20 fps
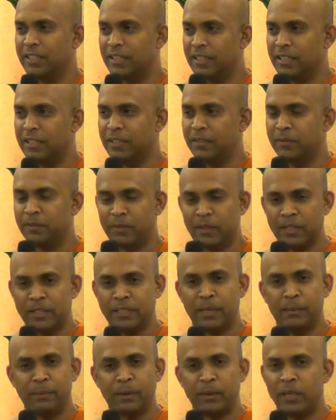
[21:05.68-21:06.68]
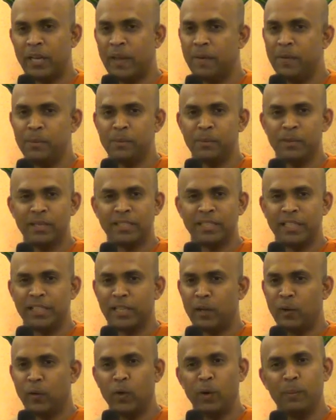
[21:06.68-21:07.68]
WhatsApp, because everybody saying that
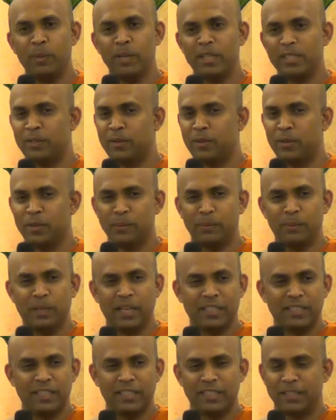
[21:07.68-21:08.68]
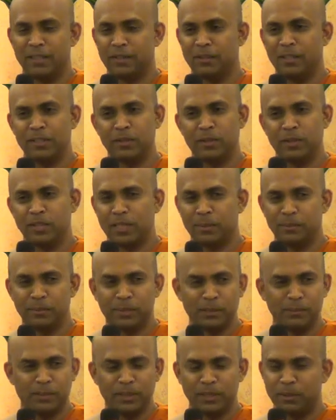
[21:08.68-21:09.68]
nobody is going to make this, it's not
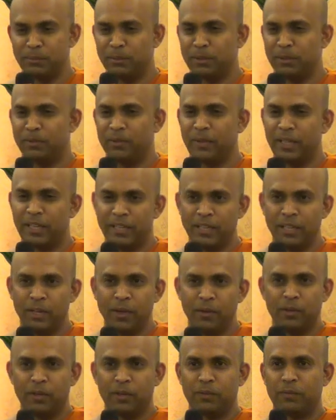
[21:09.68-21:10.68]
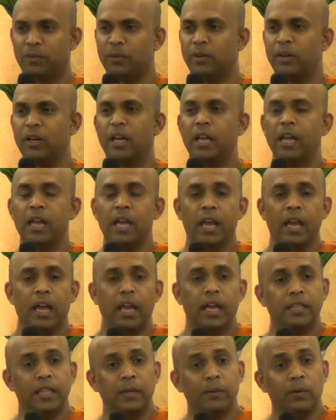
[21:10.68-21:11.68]
something possible for a frog.
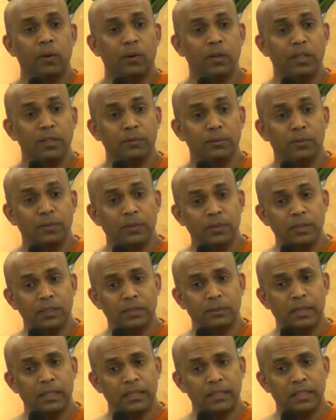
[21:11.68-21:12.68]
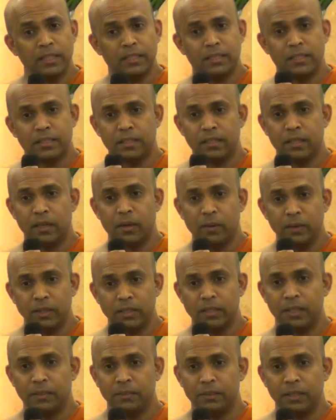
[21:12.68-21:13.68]
And they were all influenced by this
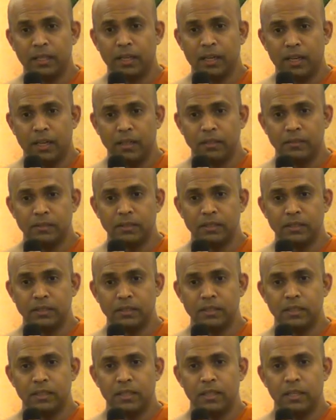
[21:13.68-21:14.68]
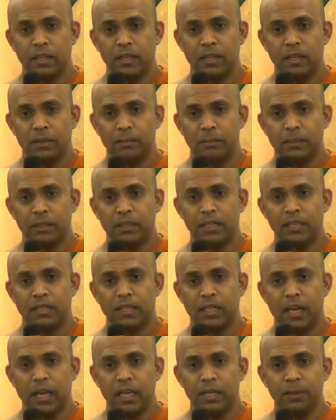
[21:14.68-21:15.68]
noise of the crowd. But this
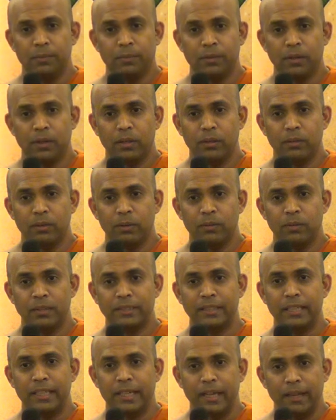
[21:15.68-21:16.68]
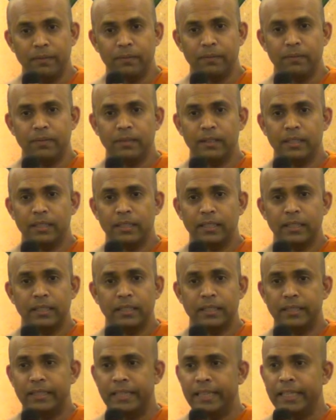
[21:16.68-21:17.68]
tiny frog who was deaf
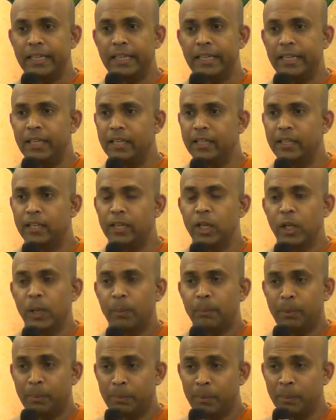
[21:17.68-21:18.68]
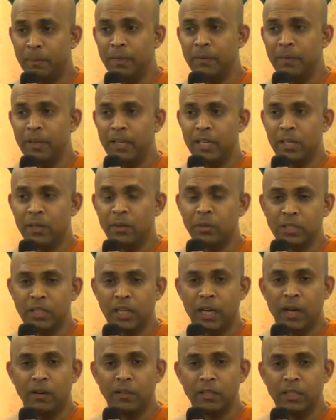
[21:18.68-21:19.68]
didn't hear. Probably when he looked
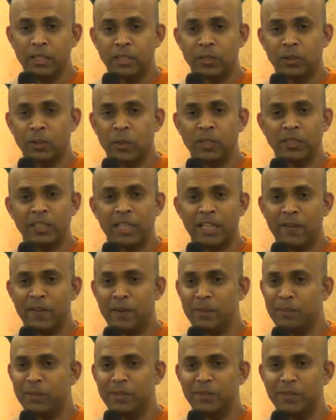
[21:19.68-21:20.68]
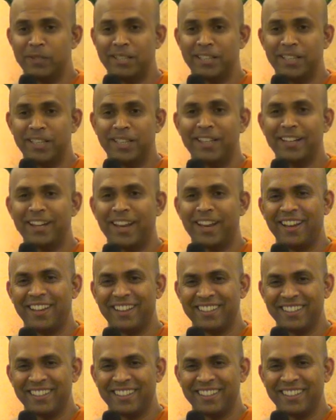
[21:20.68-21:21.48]
down, he thought that everybody was cheering.